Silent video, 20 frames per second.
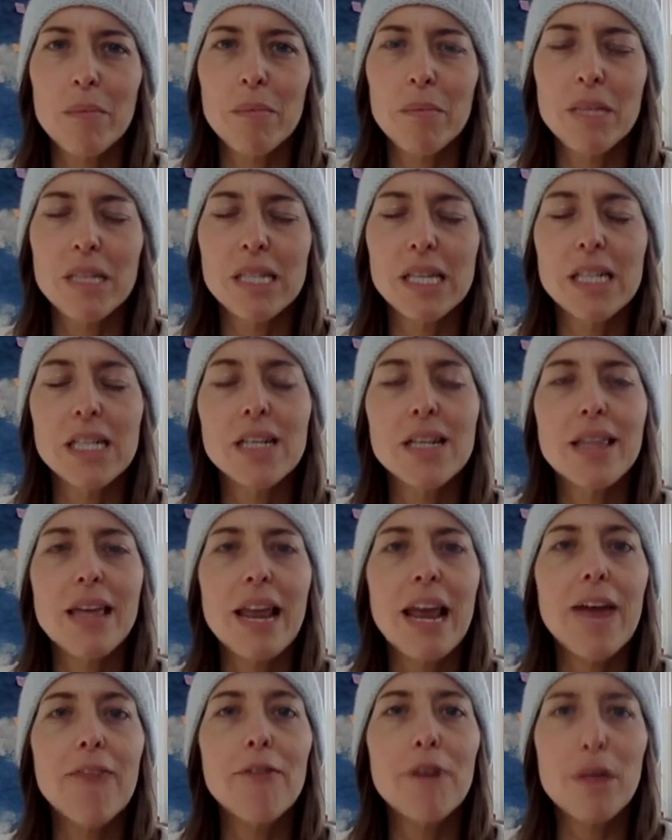this idea
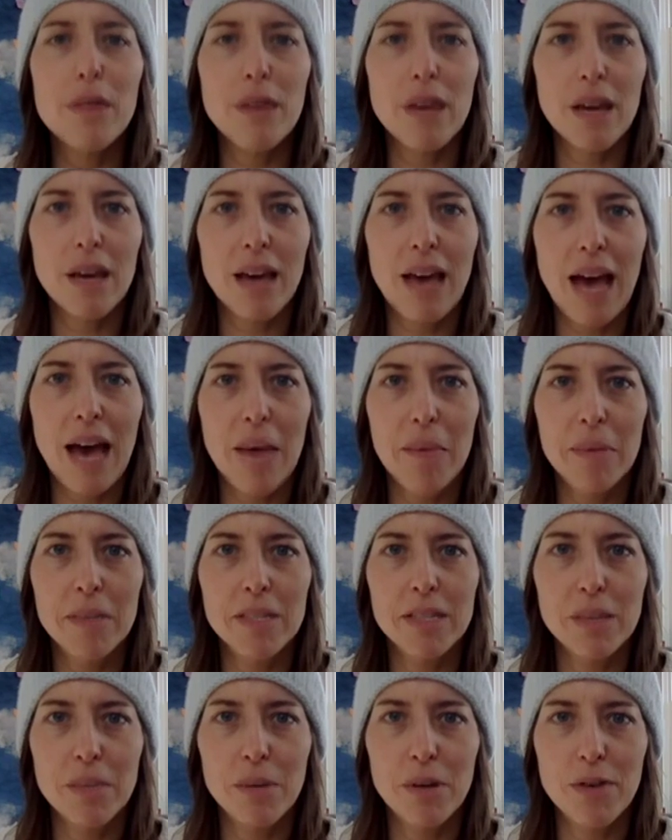that everything
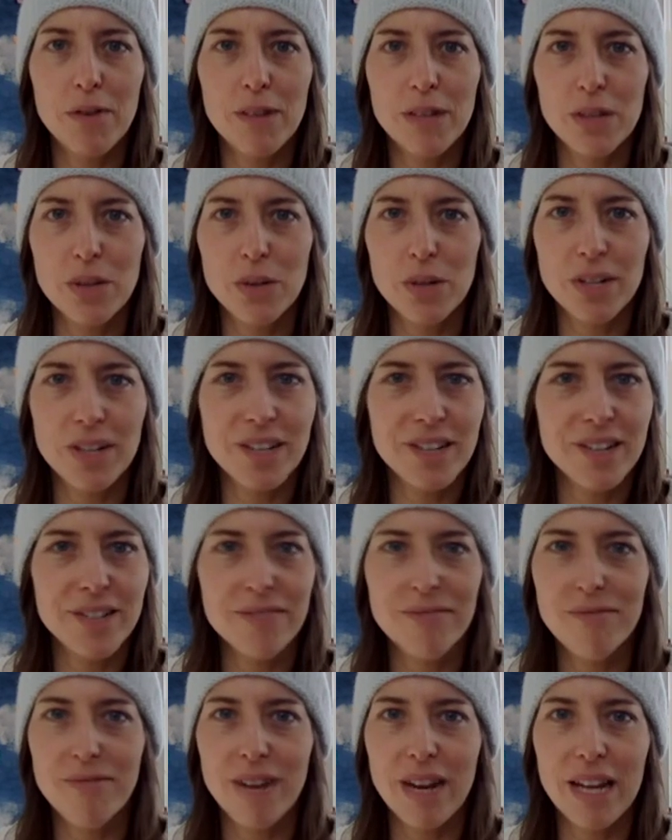happens in perfect order,
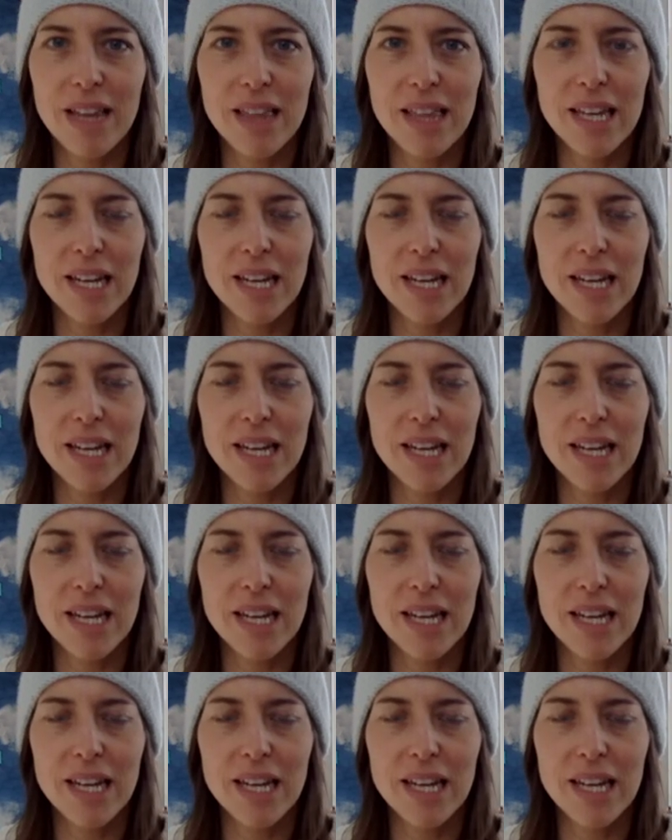right?